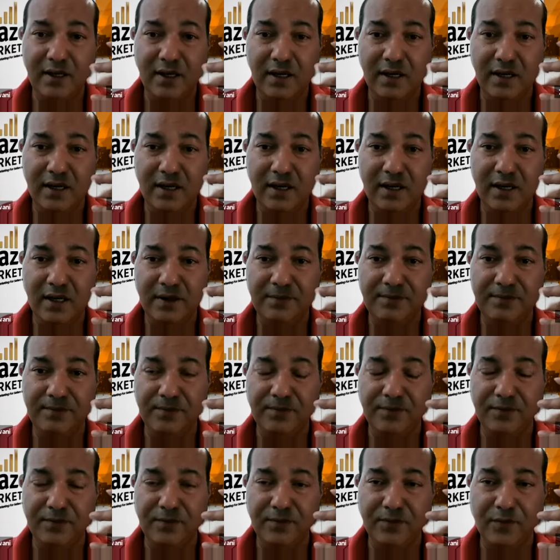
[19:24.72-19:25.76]
uh,
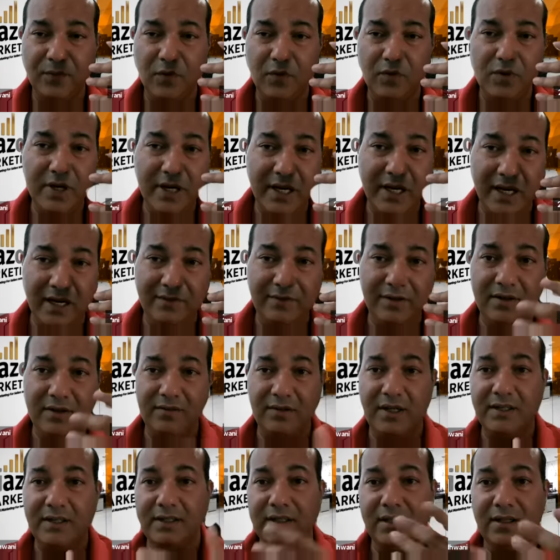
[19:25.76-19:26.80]
we have
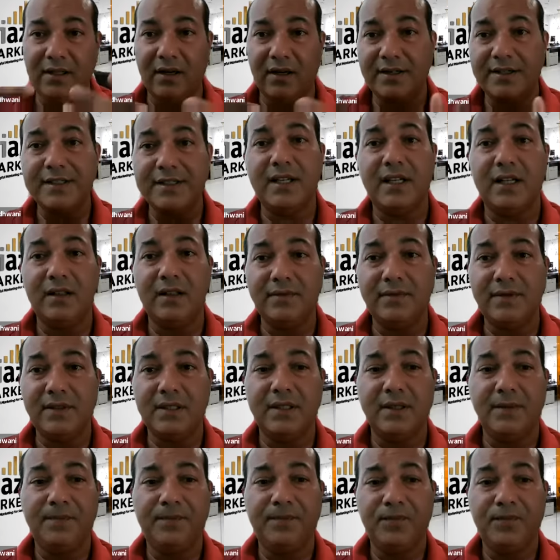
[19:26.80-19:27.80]
invented ourselves,